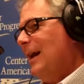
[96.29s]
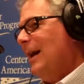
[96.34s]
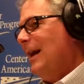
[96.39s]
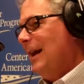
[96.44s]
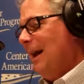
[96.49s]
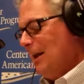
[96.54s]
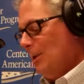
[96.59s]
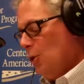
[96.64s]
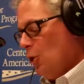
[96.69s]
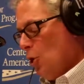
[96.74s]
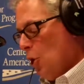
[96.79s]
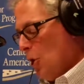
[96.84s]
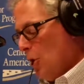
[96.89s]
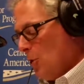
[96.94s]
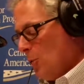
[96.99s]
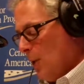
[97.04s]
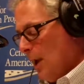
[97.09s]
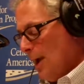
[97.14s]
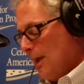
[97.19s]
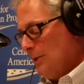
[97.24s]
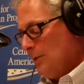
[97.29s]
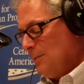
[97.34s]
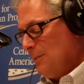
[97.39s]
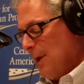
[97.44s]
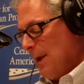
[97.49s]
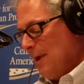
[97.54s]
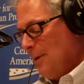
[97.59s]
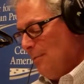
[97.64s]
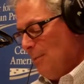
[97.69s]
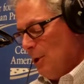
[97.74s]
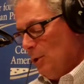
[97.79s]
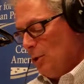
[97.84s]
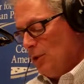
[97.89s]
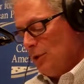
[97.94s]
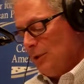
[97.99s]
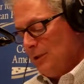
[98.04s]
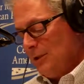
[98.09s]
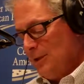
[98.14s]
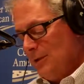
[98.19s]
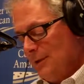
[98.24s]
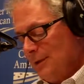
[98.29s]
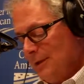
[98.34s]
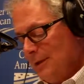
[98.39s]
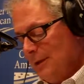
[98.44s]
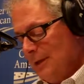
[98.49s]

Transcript: I had cauterized my emotions.